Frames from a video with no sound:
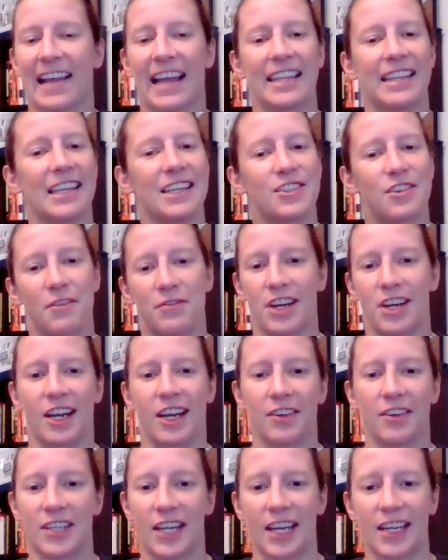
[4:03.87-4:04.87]
I think
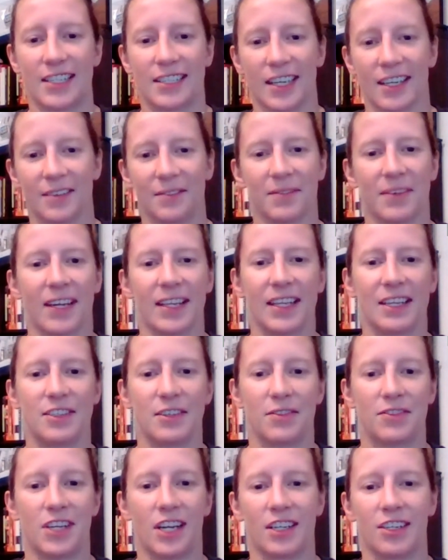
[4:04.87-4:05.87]
Shevchenko takes it. I think
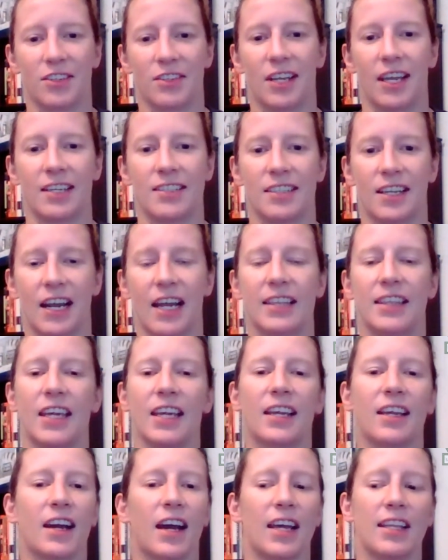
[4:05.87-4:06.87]
Shevchenko takes it. I
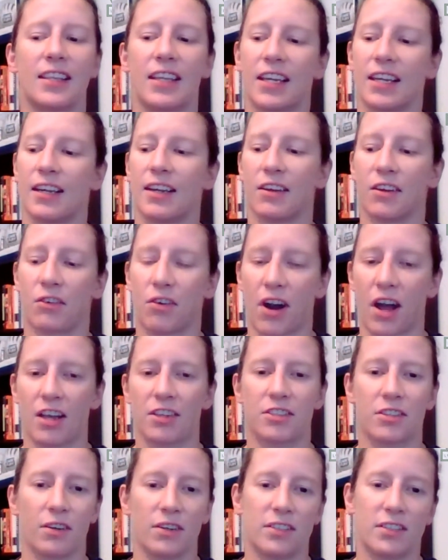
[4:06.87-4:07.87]
think I think
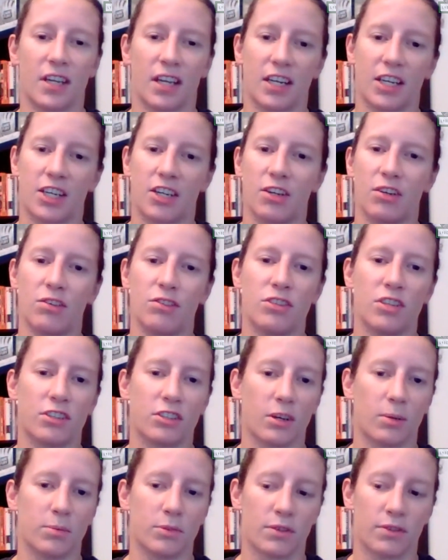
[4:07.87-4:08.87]
Grasso has done huge in
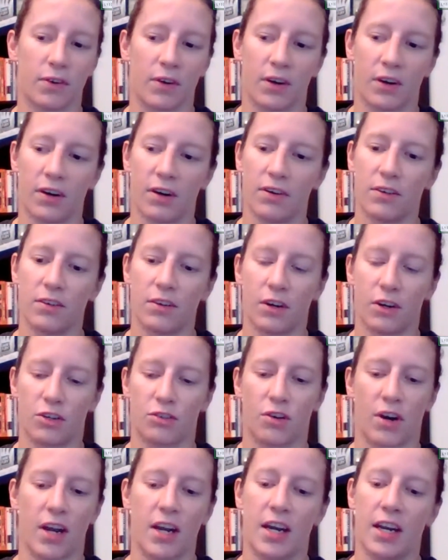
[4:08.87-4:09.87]
terms of her her
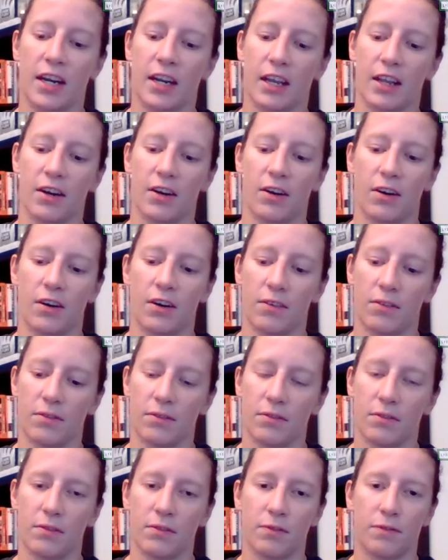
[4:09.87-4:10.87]
training and her
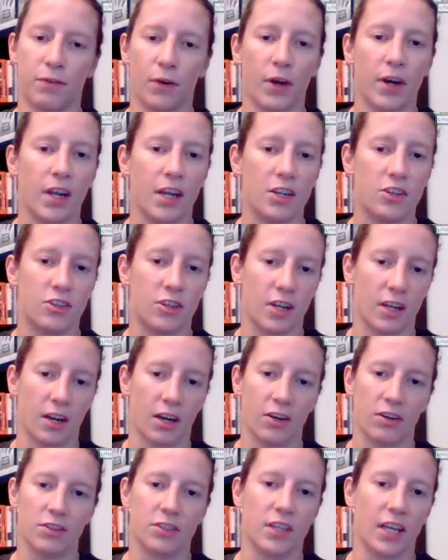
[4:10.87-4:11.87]
footage and
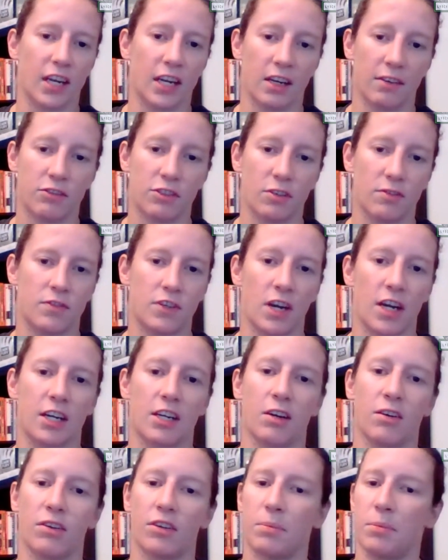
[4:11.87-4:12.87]
understanding of
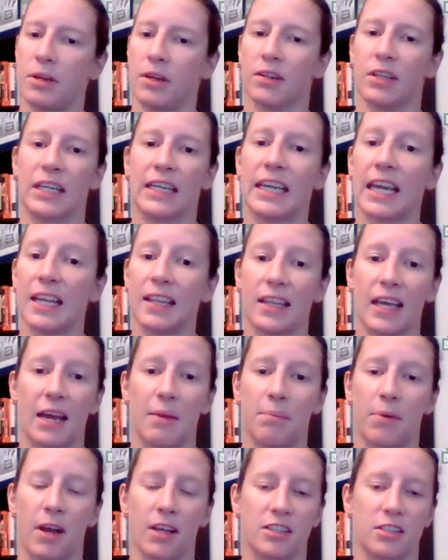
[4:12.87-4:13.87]
Shevchenko to be able to get
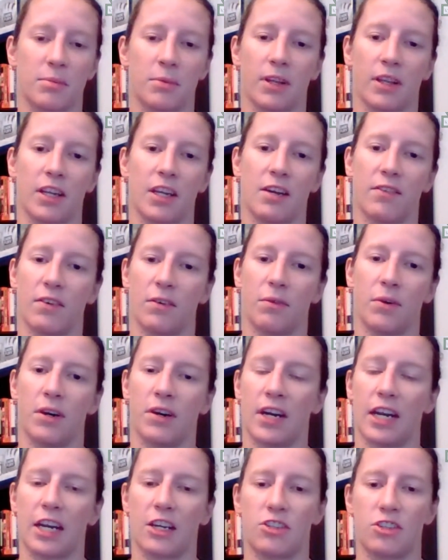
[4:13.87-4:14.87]
that possibility of a rear
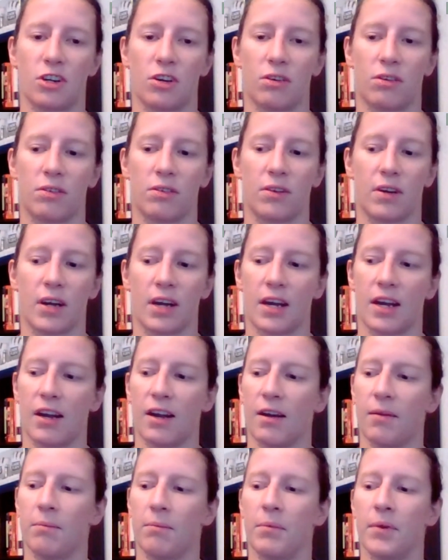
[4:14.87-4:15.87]
naked choke
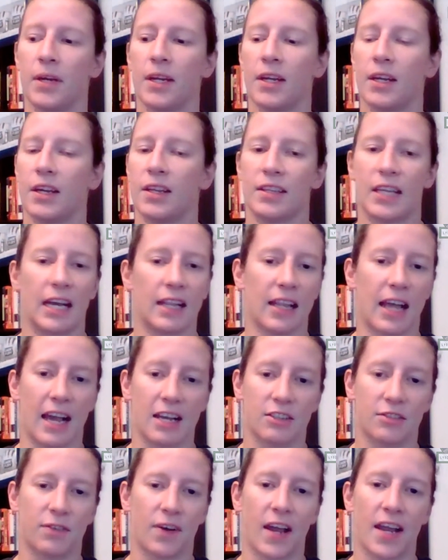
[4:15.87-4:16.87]
um, that
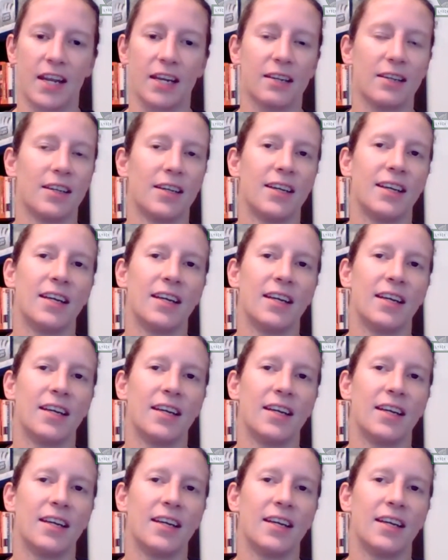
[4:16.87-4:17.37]
last fight.